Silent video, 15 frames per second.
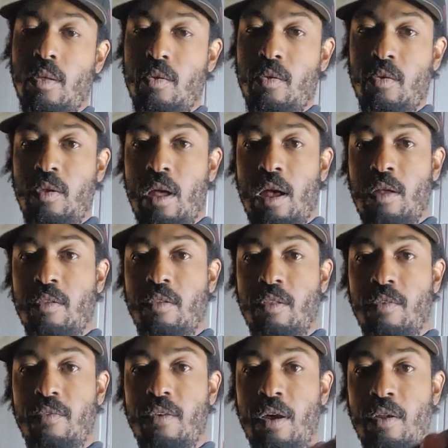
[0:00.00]
So down to
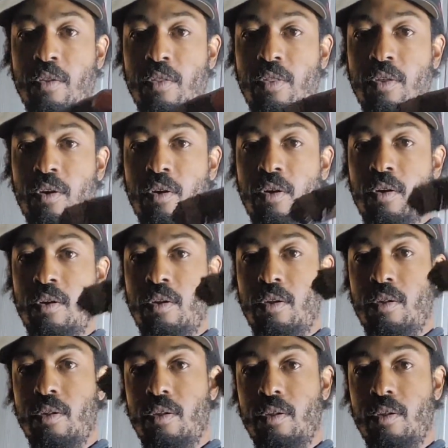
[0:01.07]
the final third.